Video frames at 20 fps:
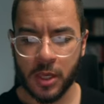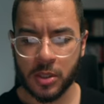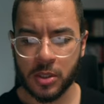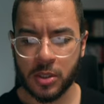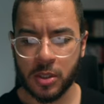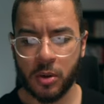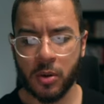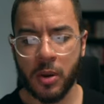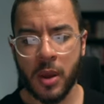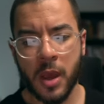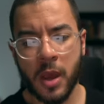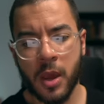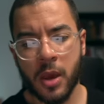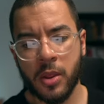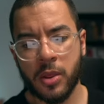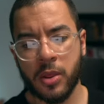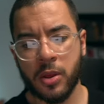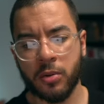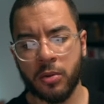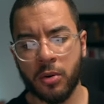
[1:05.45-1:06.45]
So
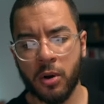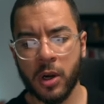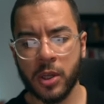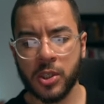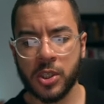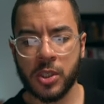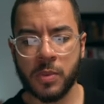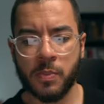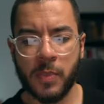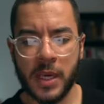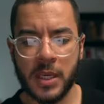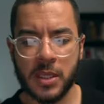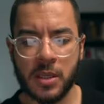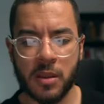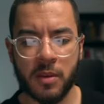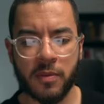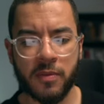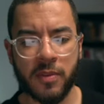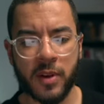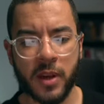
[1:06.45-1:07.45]
the urologist based in the
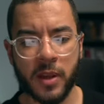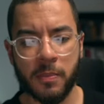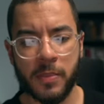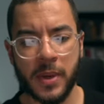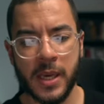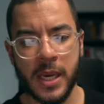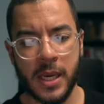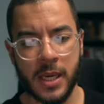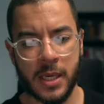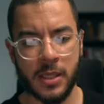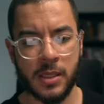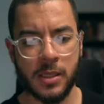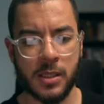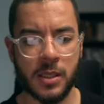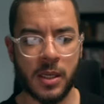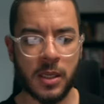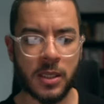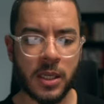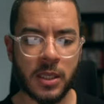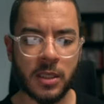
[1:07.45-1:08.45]
Philippines
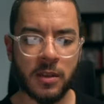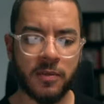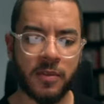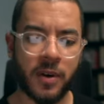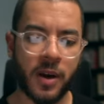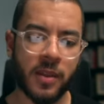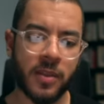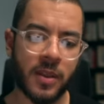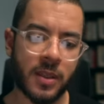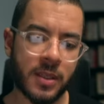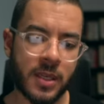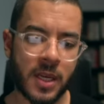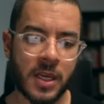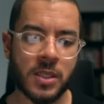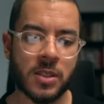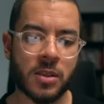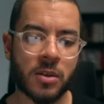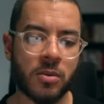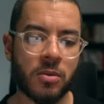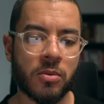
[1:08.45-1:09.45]
identified that
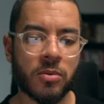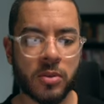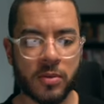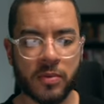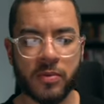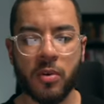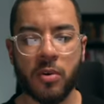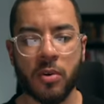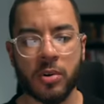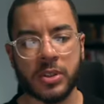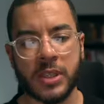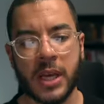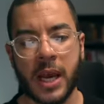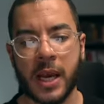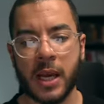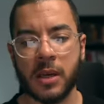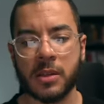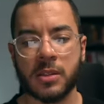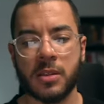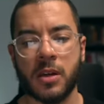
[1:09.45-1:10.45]
testicles, of course, hang
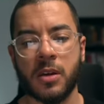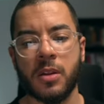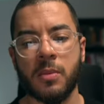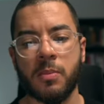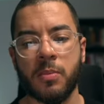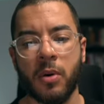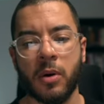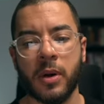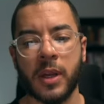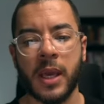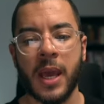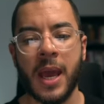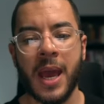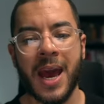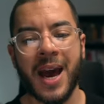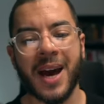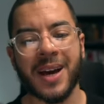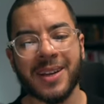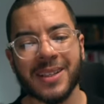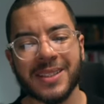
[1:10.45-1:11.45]
outside the body
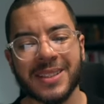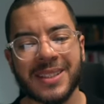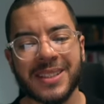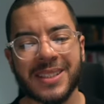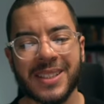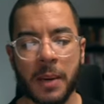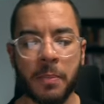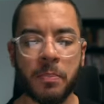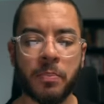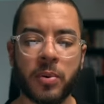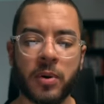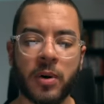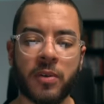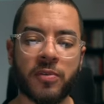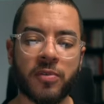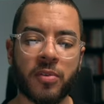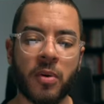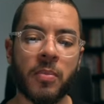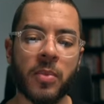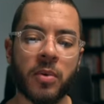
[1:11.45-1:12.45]
and are separate
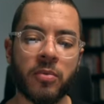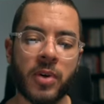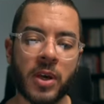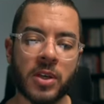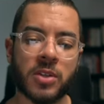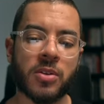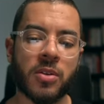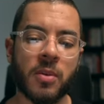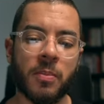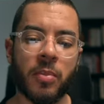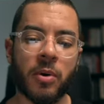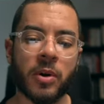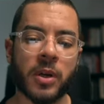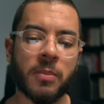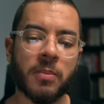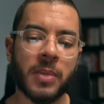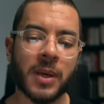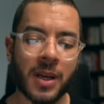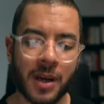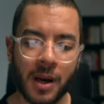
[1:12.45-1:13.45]
from the rest of the body
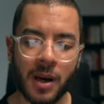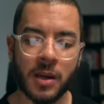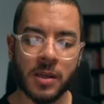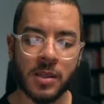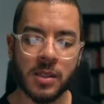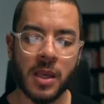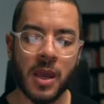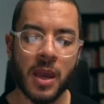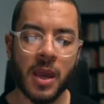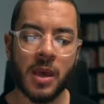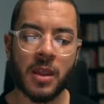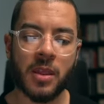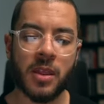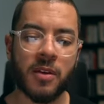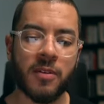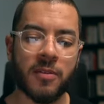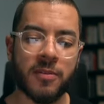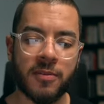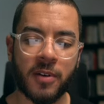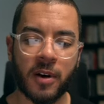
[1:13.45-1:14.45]
because they
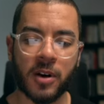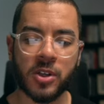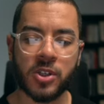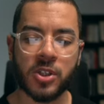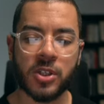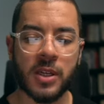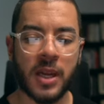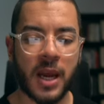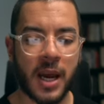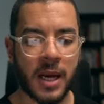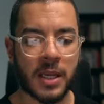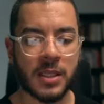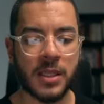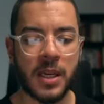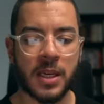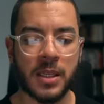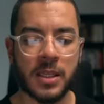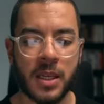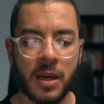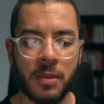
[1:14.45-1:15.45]
function at
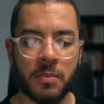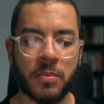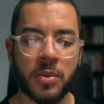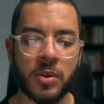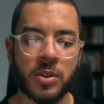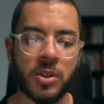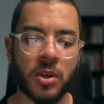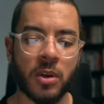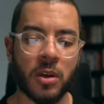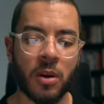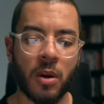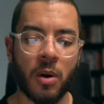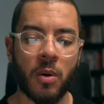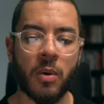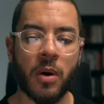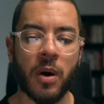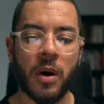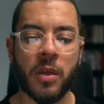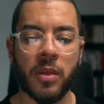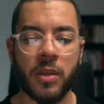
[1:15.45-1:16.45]
a temperature
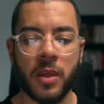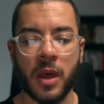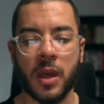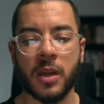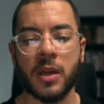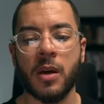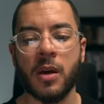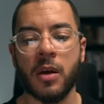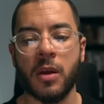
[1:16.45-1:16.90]
lower than